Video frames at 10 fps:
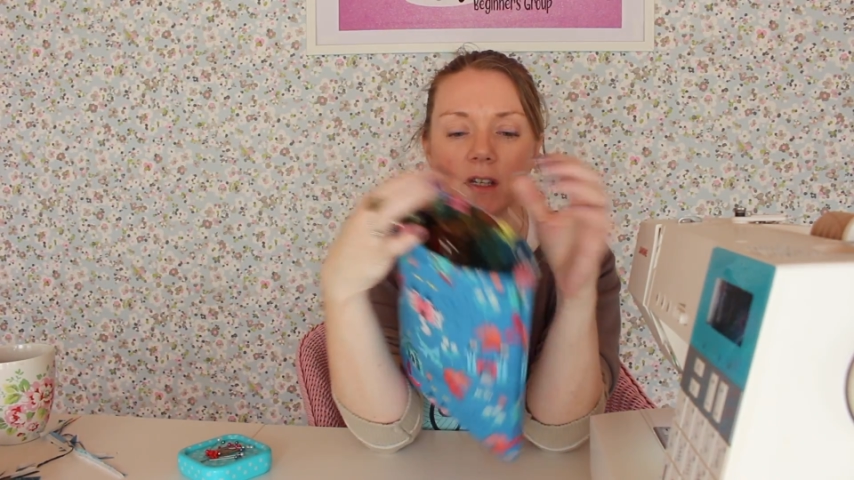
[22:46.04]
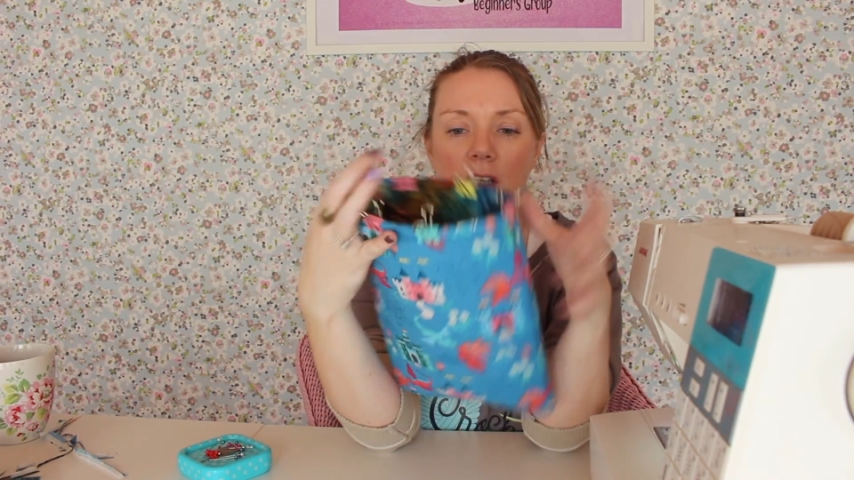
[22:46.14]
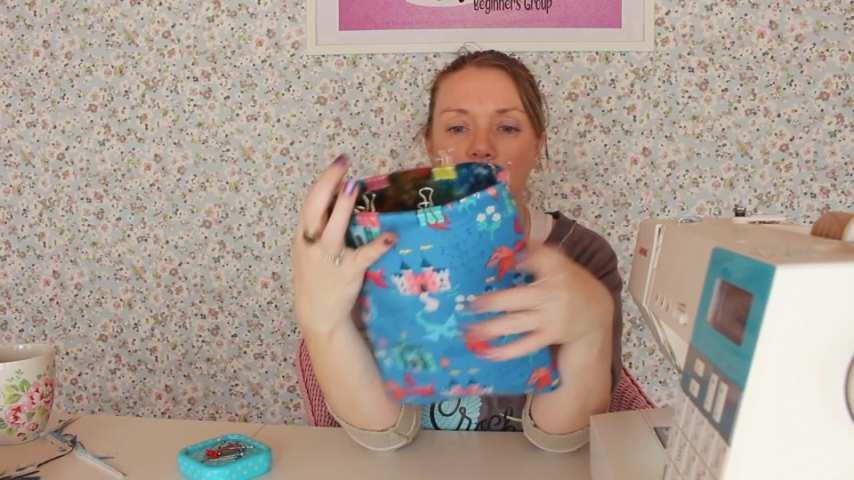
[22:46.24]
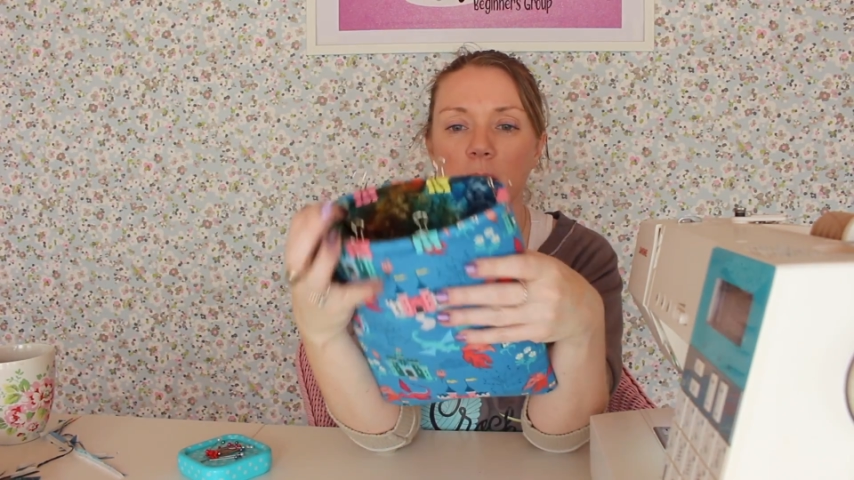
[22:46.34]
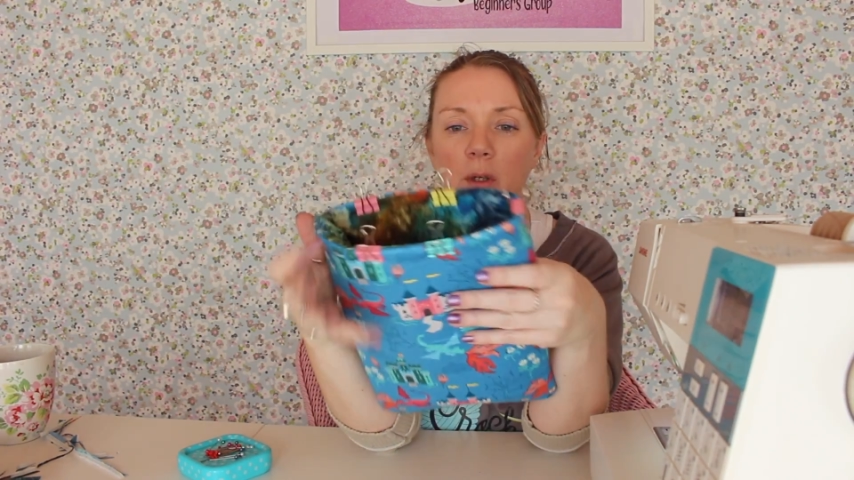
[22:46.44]

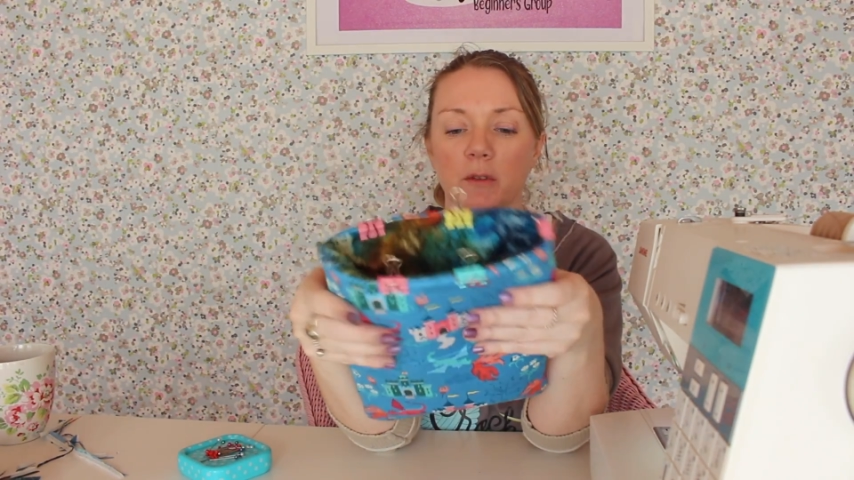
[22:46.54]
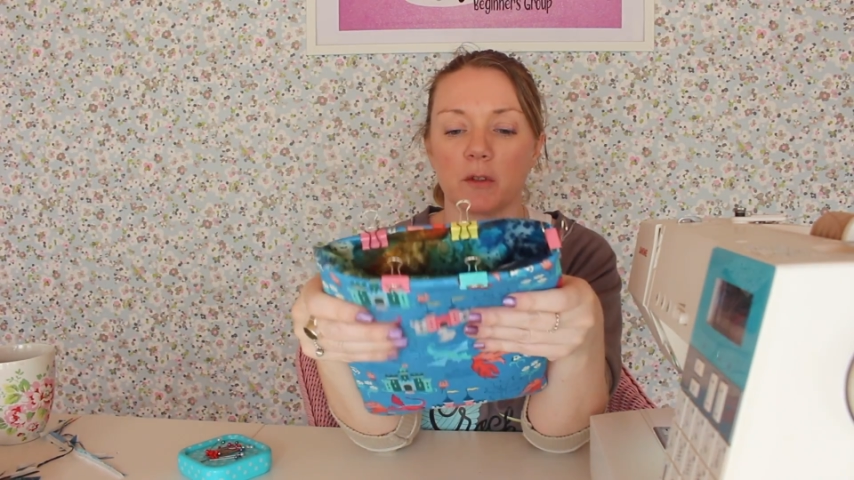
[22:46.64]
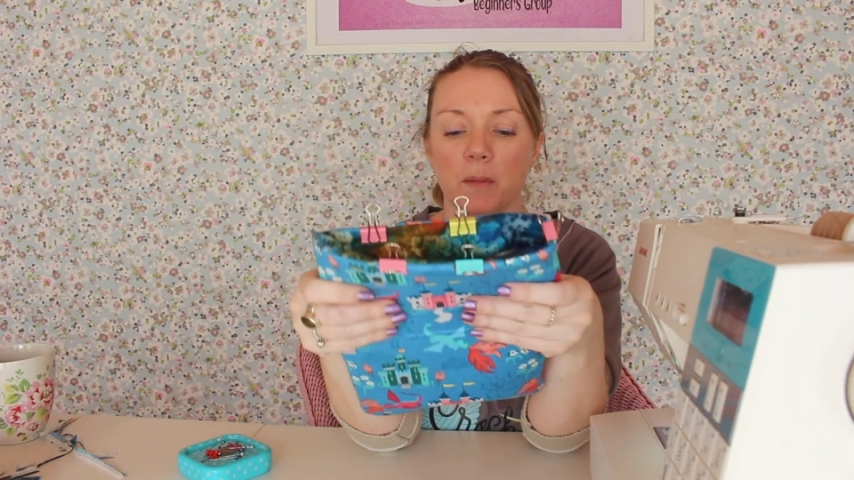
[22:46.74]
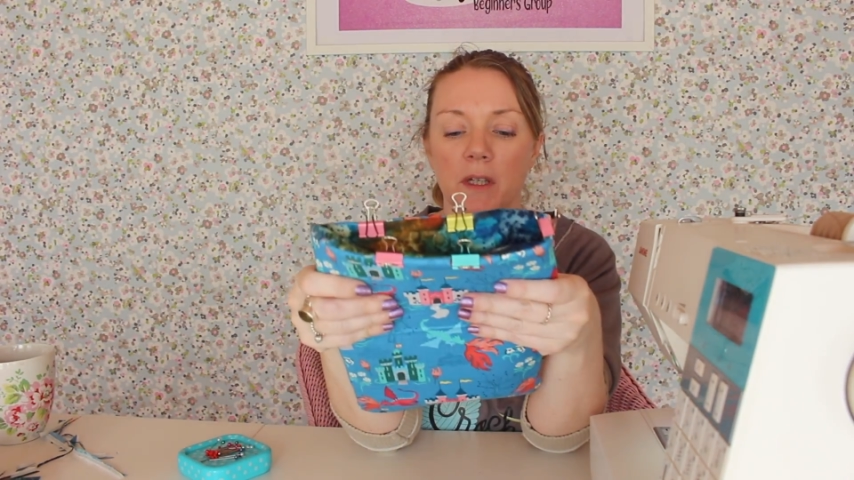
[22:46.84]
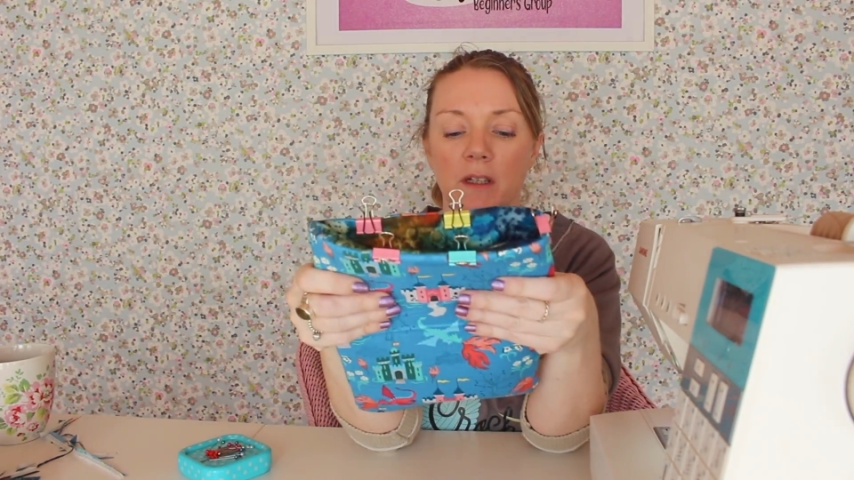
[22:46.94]
it
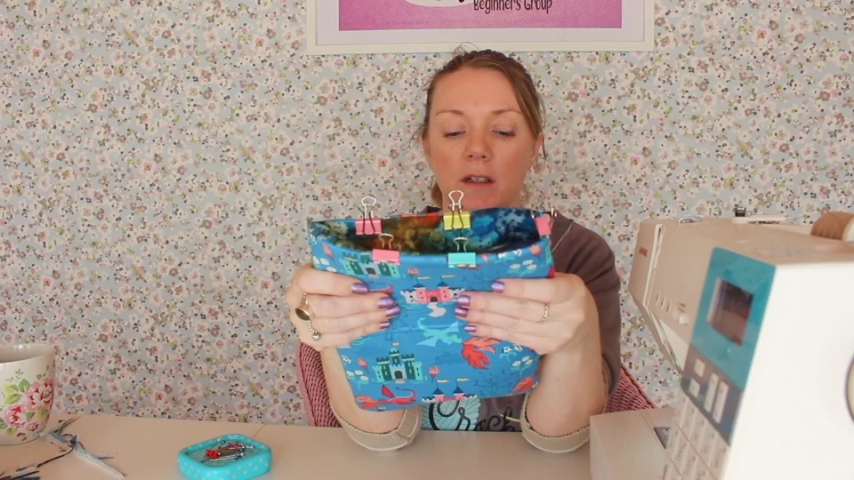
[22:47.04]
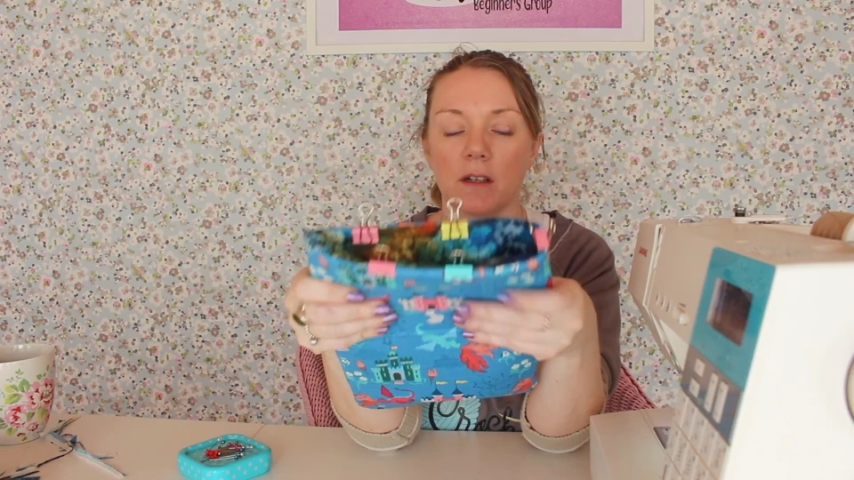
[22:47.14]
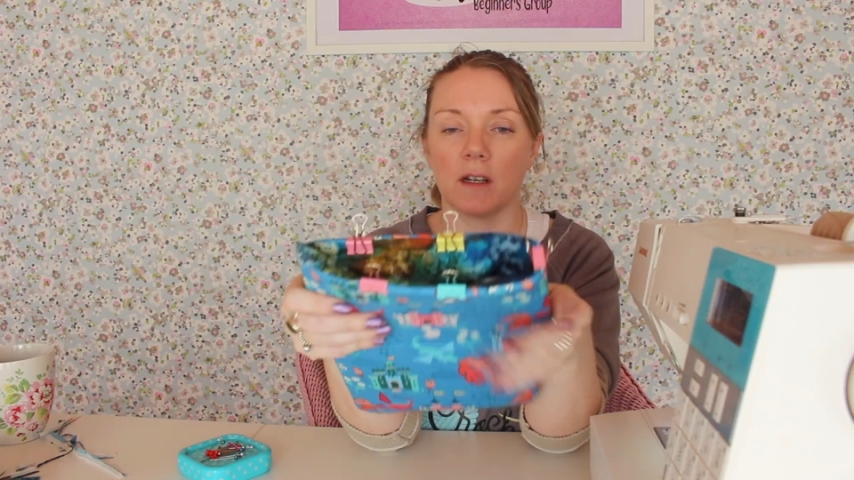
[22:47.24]
won't be